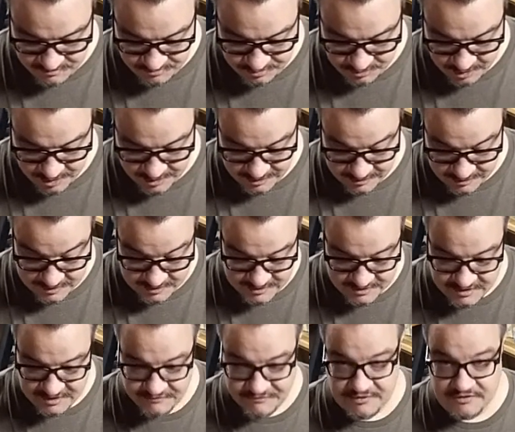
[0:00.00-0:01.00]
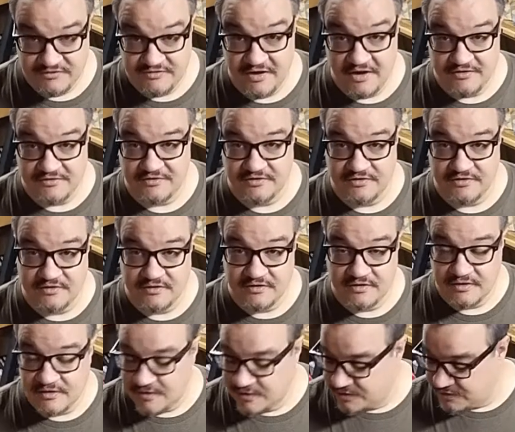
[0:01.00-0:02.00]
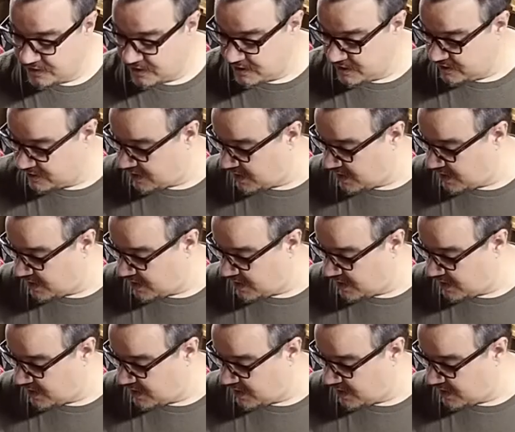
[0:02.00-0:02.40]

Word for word: But if it doesn't, then